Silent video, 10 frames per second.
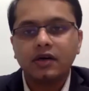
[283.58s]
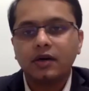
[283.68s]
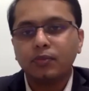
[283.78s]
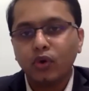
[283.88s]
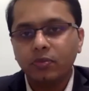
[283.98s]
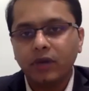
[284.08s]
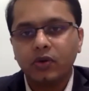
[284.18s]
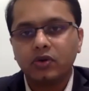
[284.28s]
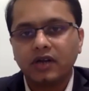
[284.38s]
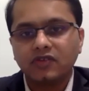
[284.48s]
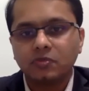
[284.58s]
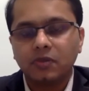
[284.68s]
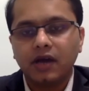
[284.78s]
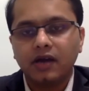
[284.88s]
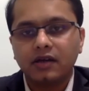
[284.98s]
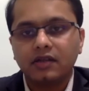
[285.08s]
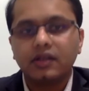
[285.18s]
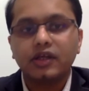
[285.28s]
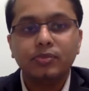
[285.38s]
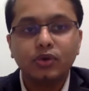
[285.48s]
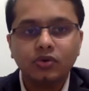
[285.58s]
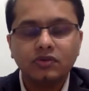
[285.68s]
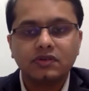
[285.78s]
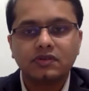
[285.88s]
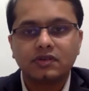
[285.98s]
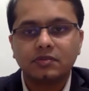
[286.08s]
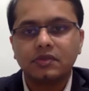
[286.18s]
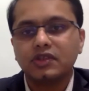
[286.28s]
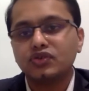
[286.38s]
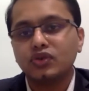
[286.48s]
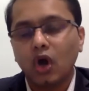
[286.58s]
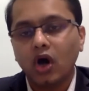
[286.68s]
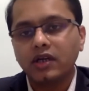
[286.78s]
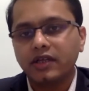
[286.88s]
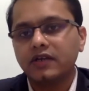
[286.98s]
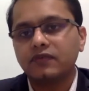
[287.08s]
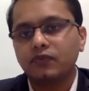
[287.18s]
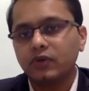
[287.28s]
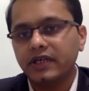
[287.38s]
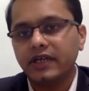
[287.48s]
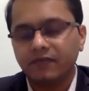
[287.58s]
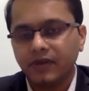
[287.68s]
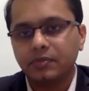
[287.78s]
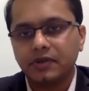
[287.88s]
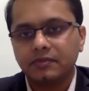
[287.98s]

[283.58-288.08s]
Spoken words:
a bone marrow transplant, the immune system is not yet fully developed.